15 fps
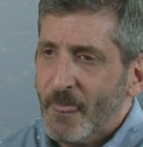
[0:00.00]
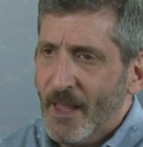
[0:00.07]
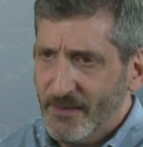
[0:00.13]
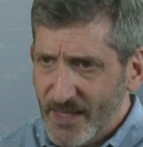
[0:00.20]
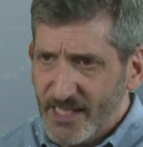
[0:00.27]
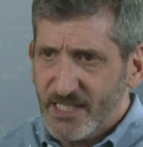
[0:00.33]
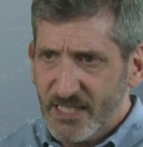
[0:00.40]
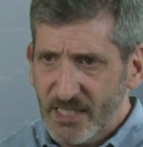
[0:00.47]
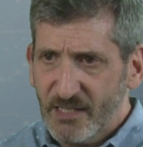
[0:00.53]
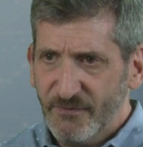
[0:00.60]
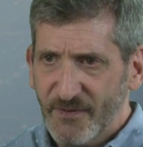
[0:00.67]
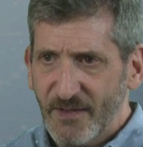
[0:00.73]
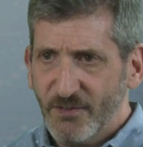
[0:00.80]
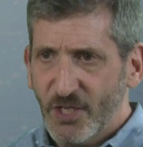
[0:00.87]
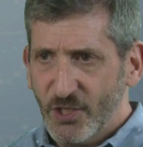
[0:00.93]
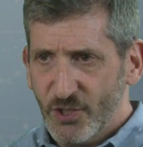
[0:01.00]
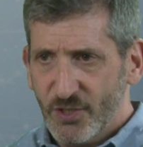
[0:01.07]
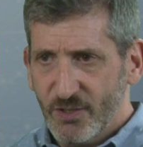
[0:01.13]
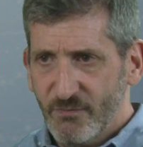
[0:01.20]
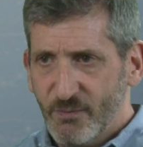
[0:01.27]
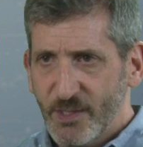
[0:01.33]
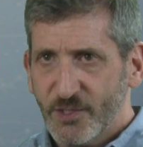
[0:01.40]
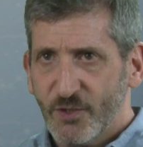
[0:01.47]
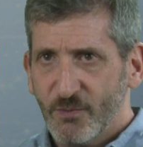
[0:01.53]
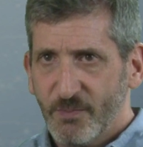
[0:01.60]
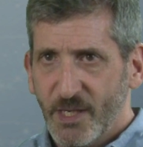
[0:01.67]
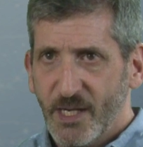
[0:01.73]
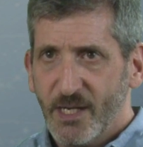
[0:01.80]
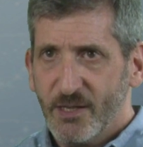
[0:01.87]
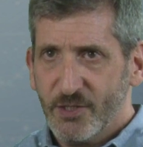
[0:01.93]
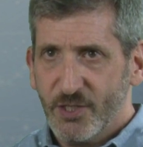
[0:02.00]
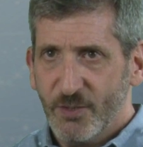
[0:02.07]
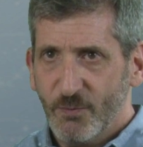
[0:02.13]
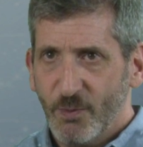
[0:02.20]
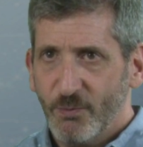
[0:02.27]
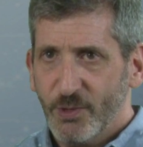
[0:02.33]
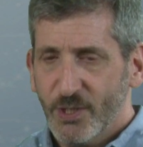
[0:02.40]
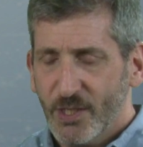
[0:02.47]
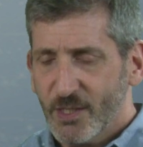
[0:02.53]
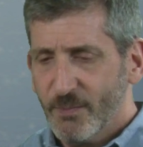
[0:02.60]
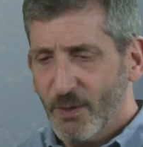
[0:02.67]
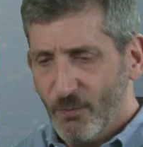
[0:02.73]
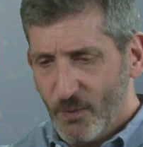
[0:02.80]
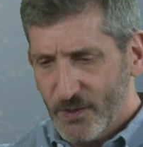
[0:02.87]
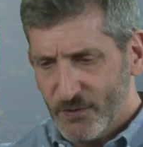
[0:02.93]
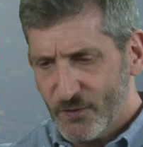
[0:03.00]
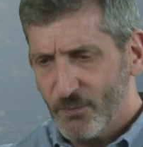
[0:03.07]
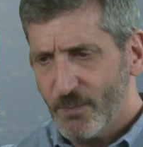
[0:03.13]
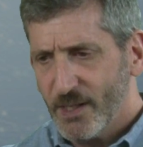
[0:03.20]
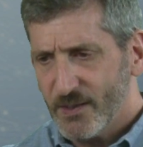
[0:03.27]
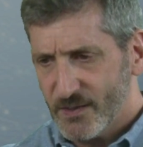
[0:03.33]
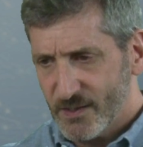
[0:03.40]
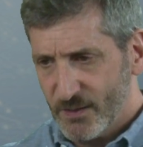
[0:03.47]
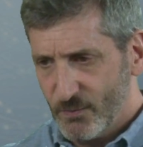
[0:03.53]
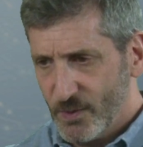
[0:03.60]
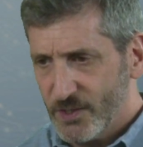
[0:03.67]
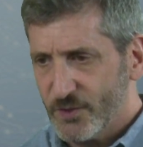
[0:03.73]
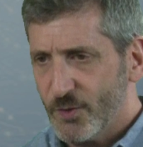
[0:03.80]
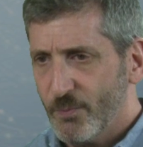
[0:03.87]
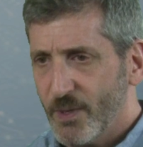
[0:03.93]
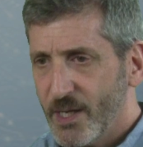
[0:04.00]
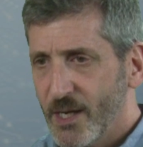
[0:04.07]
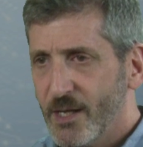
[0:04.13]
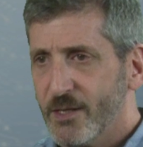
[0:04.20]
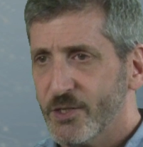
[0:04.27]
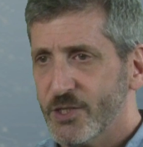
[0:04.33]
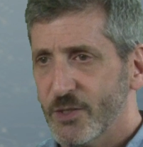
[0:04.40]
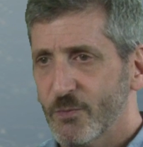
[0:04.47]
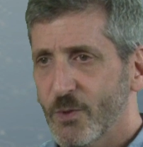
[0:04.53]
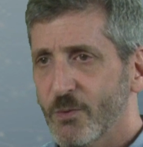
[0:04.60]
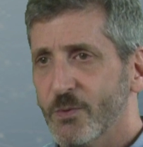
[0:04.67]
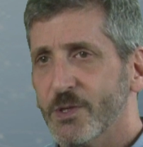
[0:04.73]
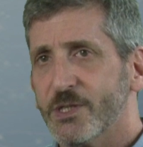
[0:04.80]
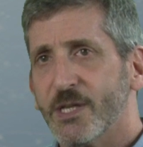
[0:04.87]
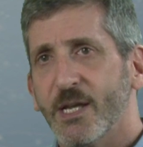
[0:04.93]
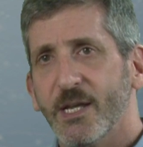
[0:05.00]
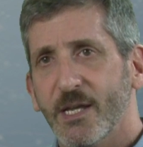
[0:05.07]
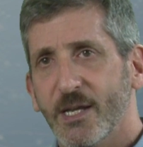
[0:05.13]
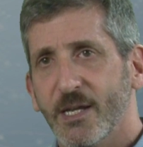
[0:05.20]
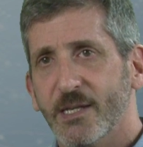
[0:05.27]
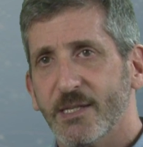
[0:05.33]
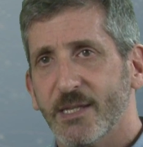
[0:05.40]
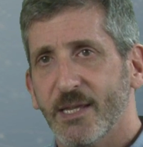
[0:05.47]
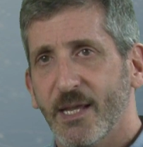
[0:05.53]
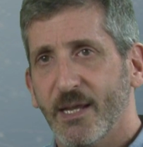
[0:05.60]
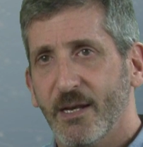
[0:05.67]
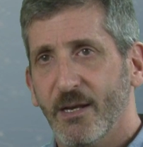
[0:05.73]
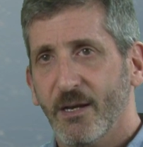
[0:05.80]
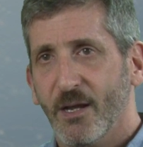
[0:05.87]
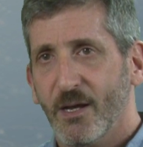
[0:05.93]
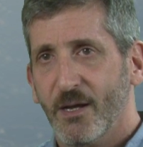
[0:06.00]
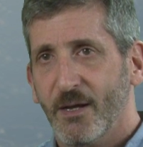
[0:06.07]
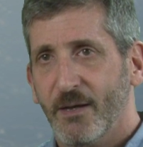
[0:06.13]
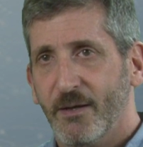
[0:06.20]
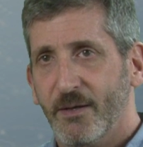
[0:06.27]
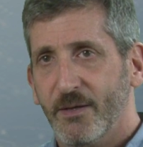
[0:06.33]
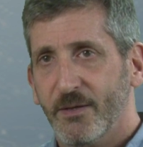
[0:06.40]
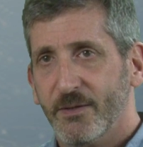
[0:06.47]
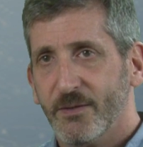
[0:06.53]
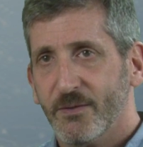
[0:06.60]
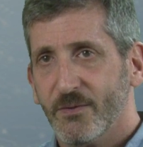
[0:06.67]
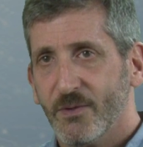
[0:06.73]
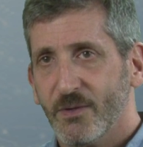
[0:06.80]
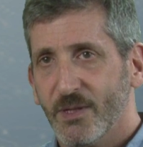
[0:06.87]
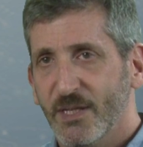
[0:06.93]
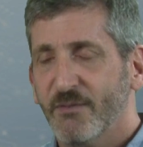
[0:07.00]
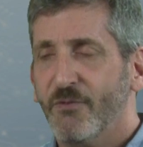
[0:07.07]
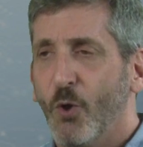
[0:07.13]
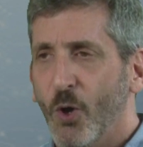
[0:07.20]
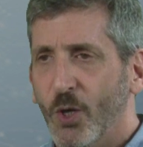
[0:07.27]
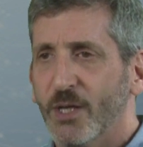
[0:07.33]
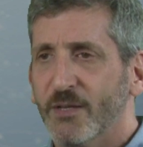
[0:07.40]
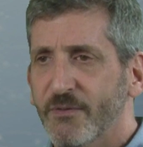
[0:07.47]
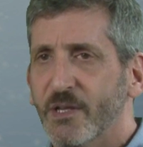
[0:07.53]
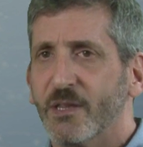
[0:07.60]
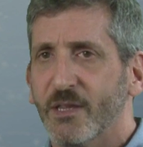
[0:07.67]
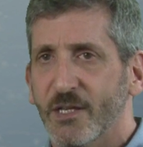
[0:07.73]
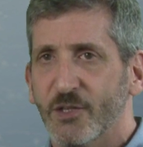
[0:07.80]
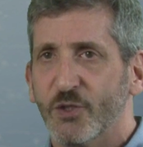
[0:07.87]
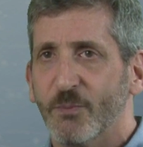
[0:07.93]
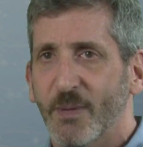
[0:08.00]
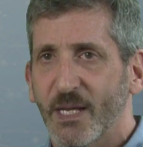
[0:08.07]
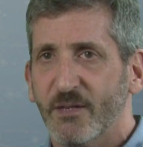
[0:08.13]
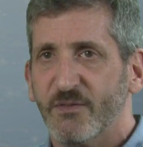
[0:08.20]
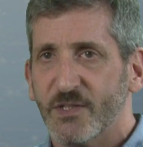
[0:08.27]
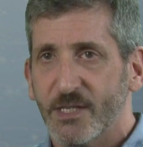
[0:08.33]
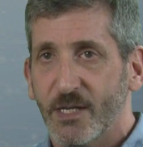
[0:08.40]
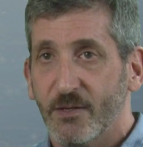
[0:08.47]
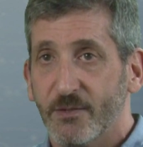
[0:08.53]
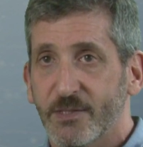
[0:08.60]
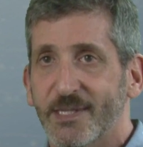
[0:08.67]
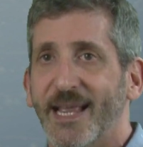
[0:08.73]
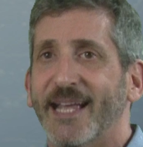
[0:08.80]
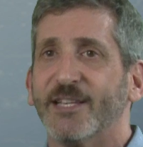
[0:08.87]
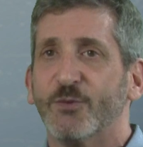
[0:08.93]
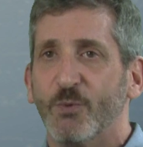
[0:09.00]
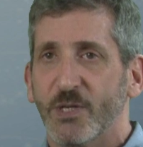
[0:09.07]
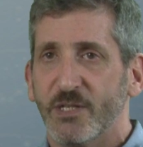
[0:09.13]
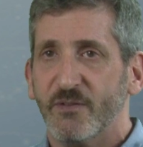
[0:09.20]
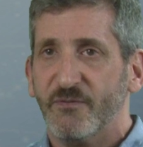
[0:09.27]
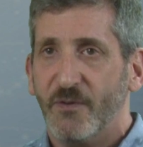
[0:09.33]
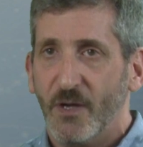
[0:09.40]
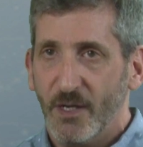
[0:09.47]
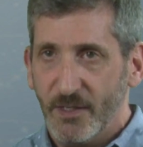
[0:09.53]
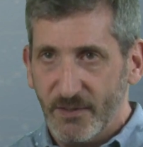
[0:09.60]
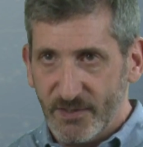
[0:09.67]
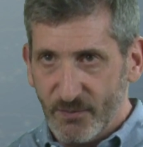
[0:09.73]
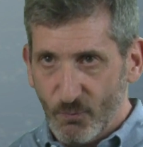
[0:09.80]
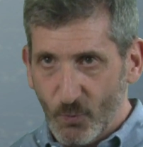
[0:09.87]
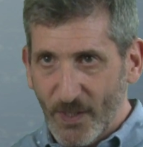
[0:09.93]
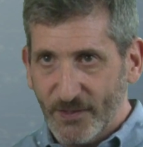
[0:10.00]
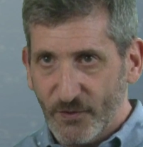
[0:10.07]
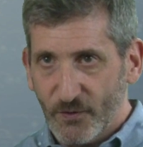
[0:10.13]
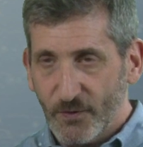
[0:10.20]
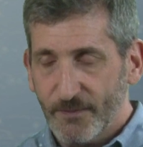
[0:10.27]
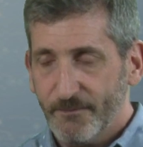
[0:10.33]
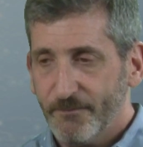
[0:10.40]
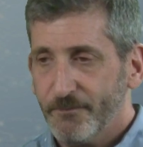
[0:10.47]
And that's the foundation of Western biology. When we talk about Western medicine and Western biology, what we're saying is that all living things are made of cells. That's what defines Western.